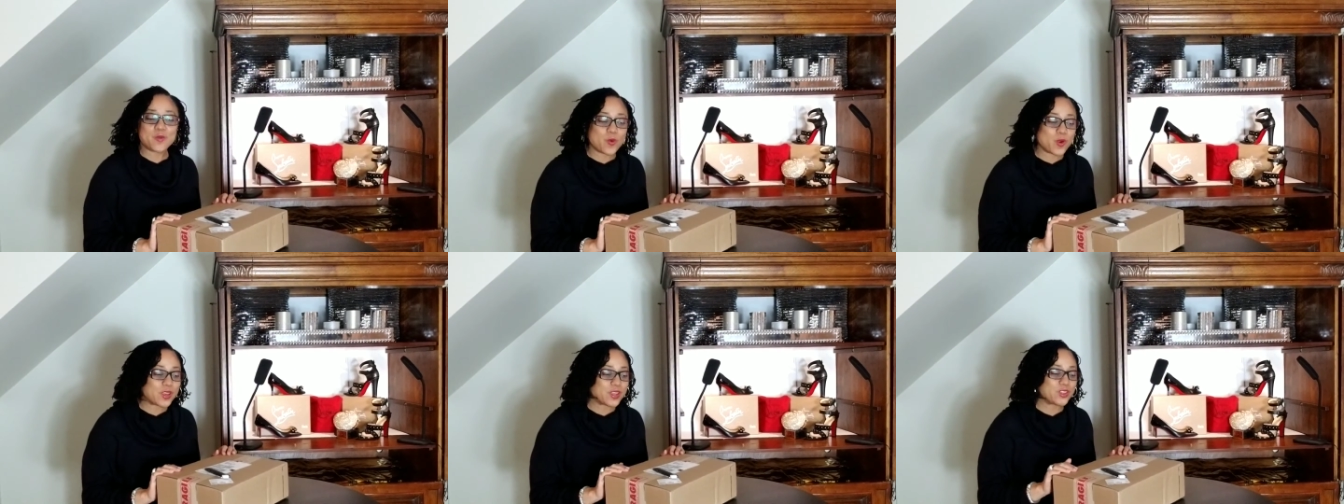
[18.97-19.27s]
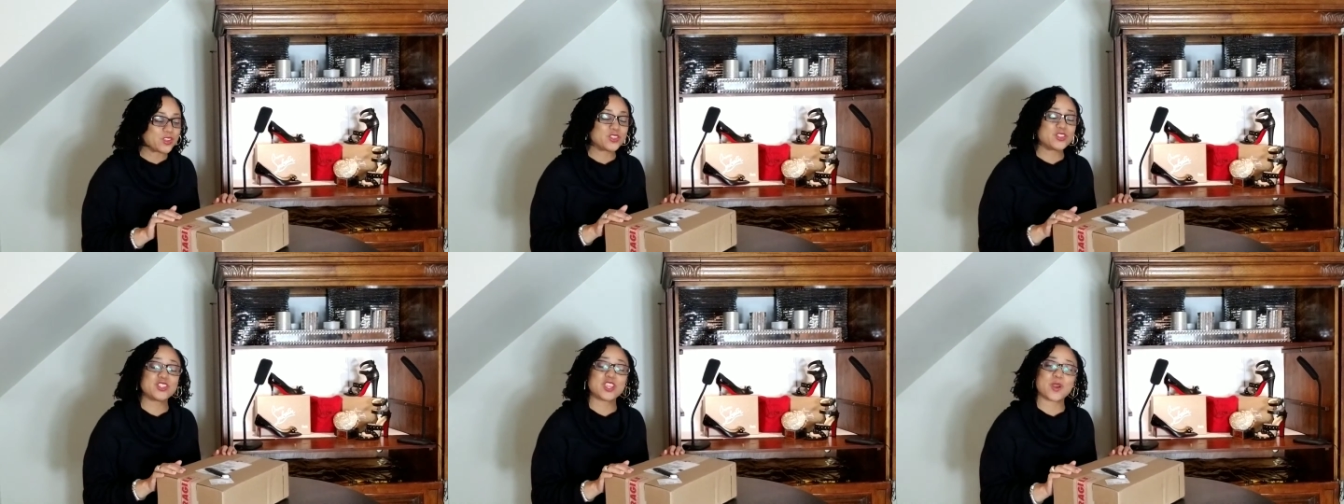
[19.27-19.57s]

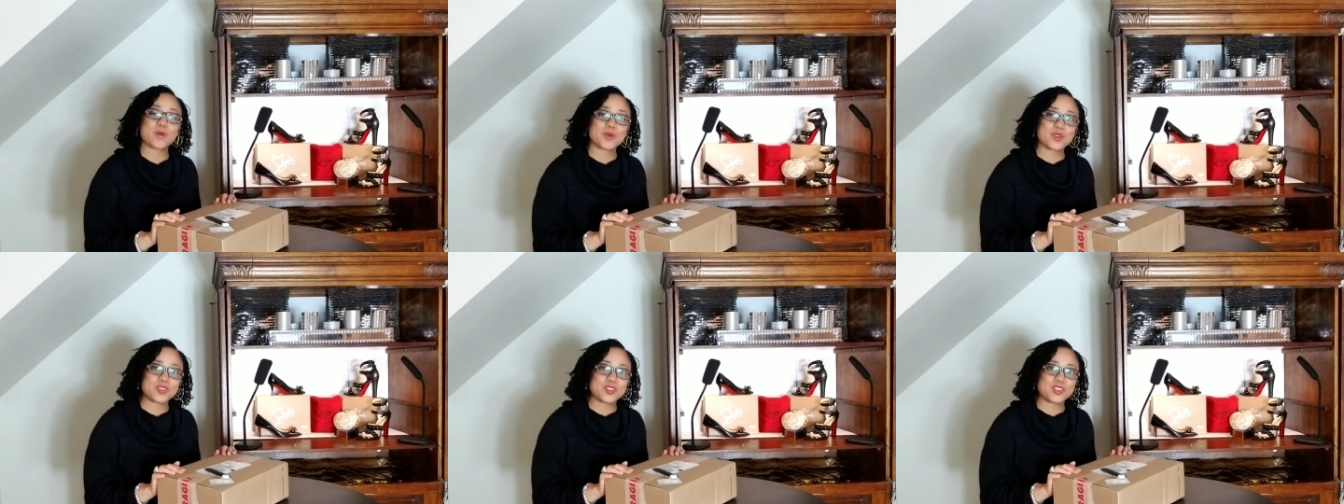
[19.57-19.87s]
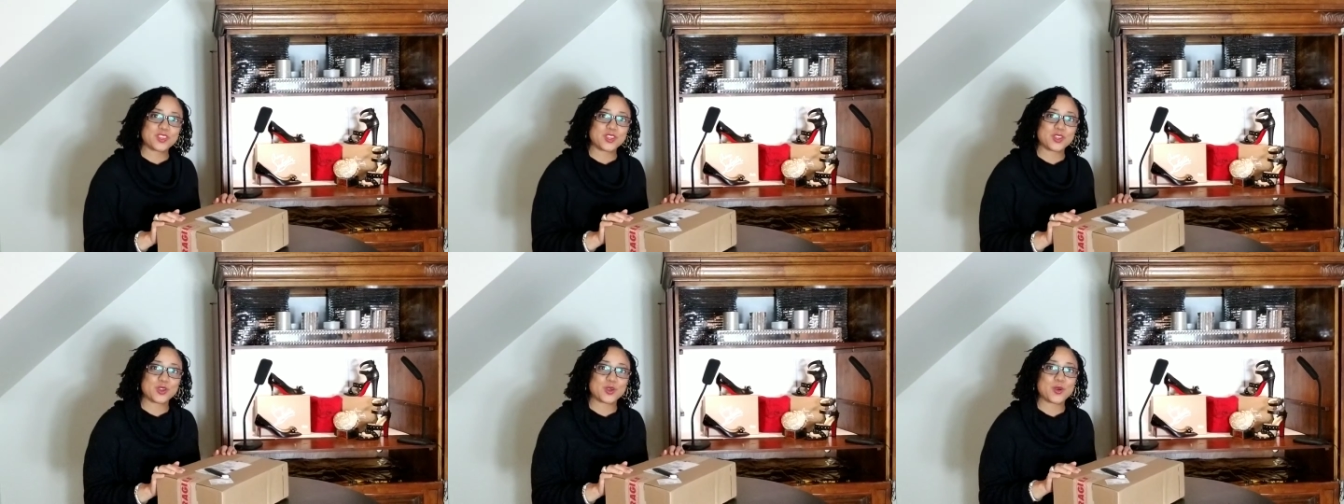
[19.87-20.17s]
wanted to share with
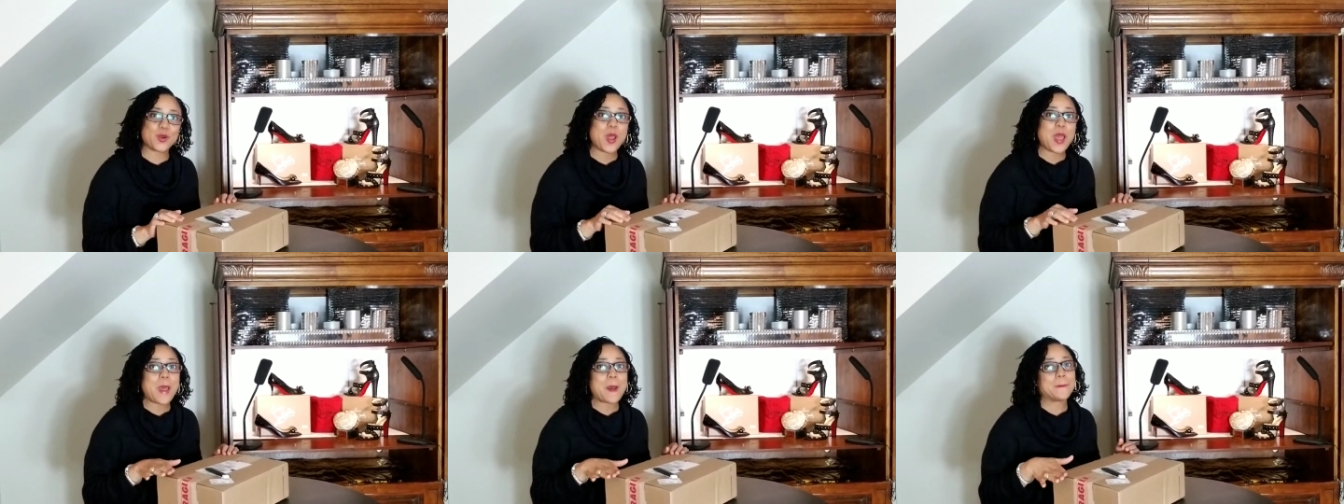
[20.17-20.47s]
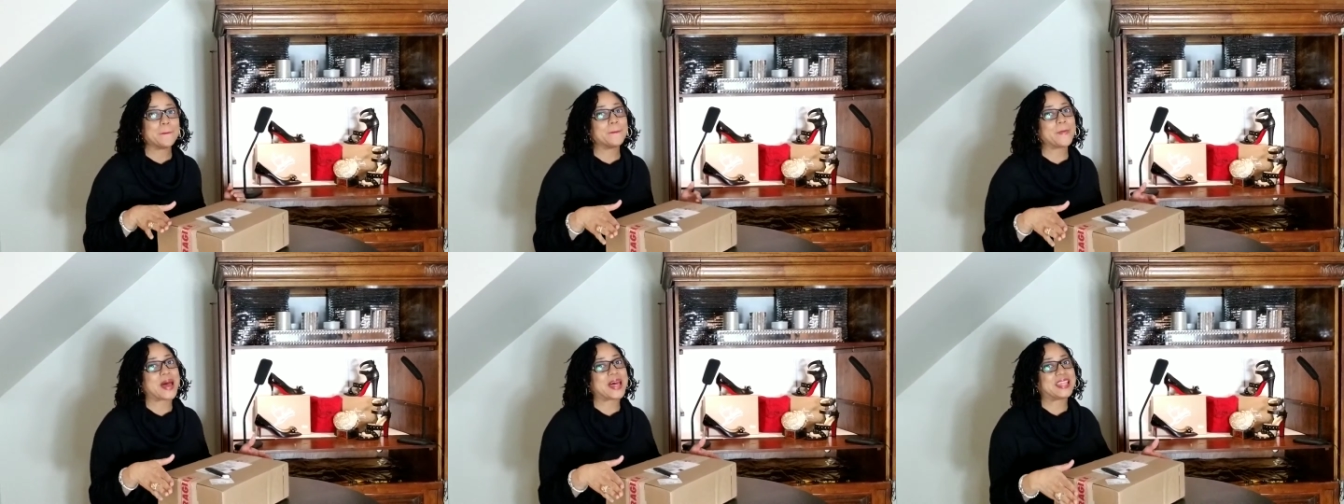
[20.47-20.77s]
you
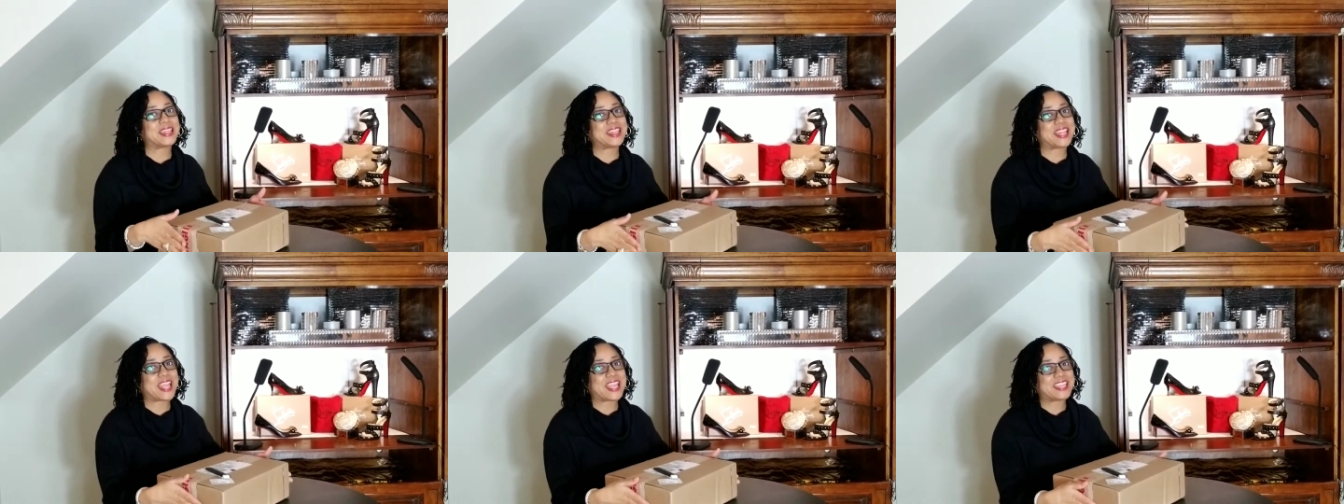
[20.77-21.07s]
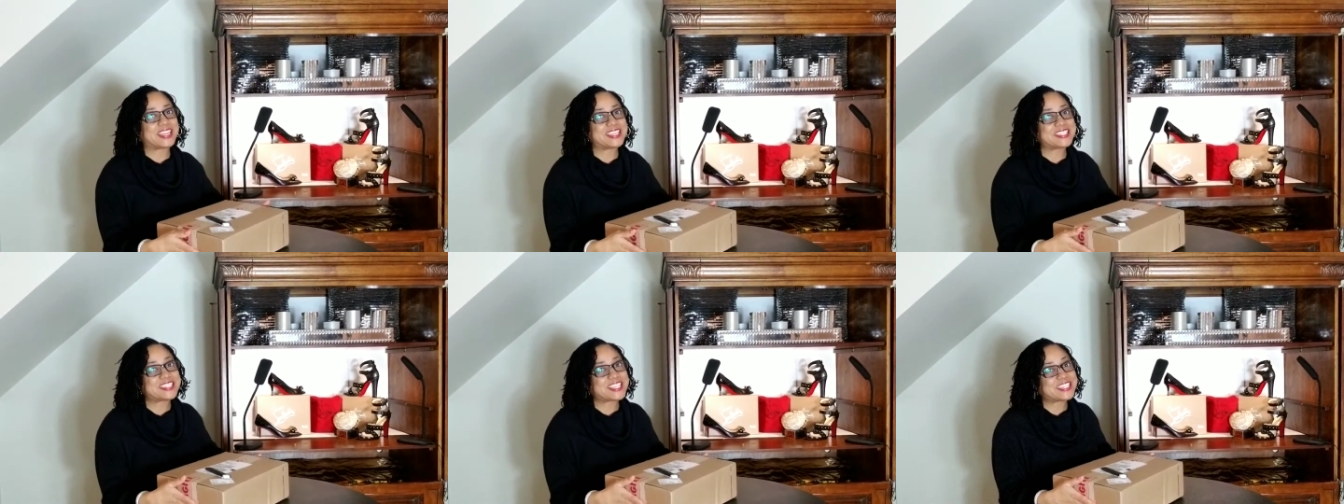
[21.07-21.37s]
my
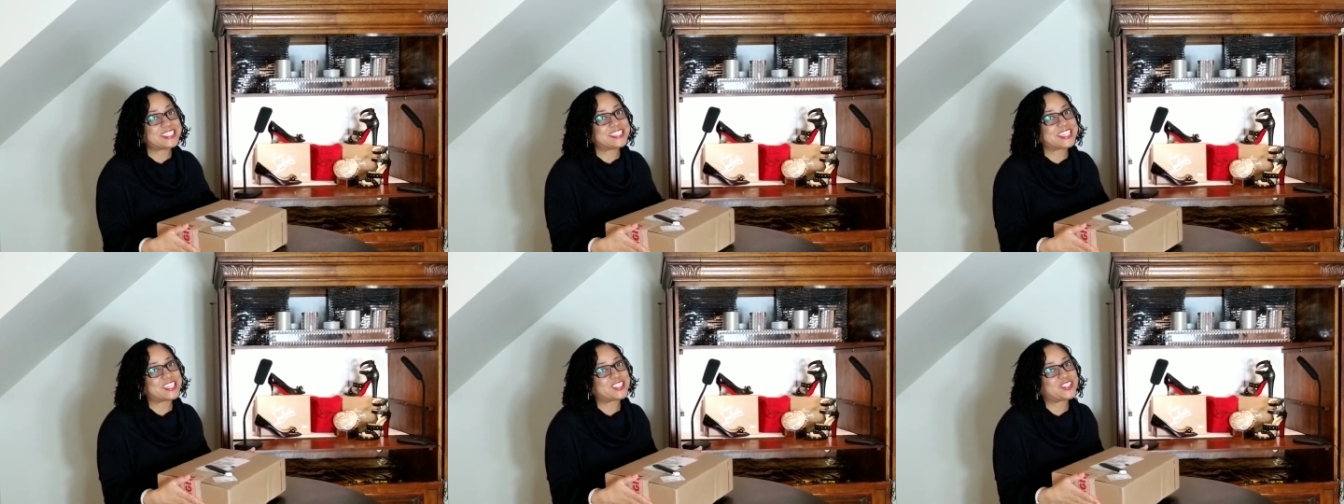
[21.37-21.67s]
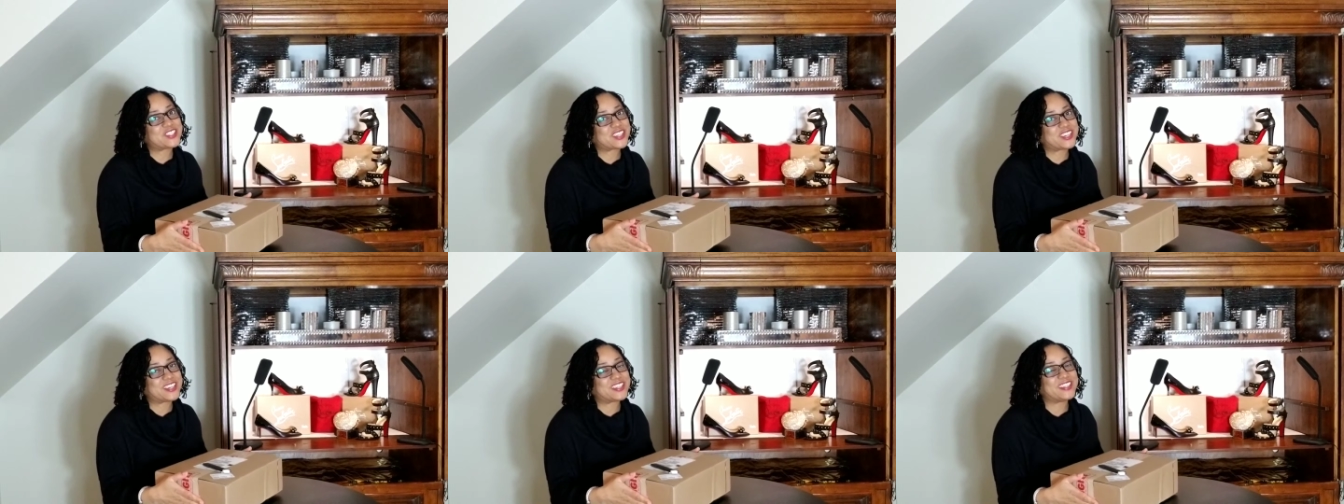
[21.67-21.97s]
latest
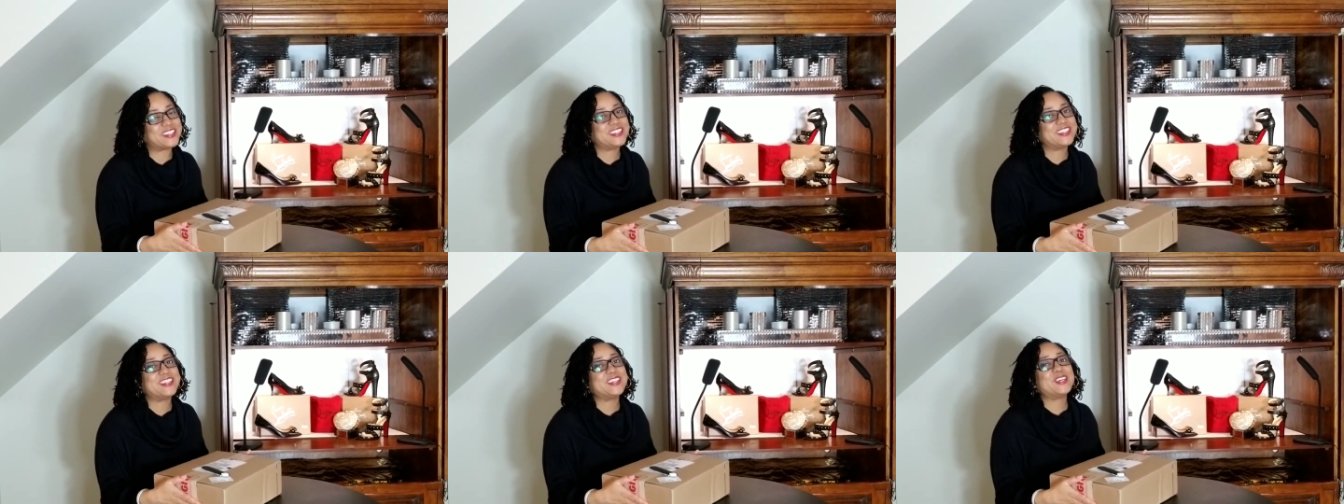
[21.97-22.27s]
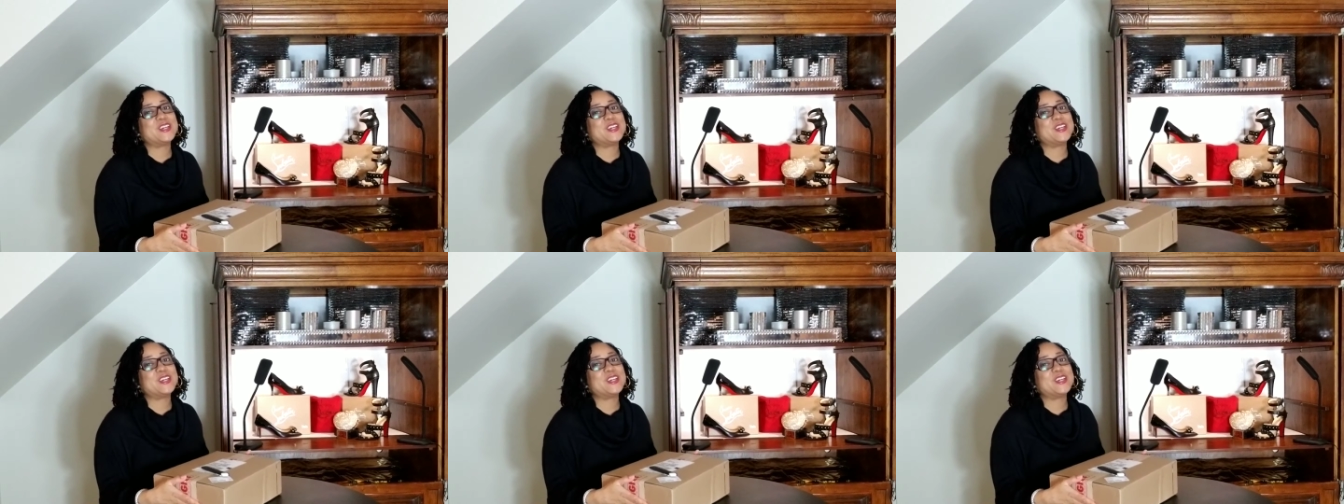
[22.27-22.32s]
addition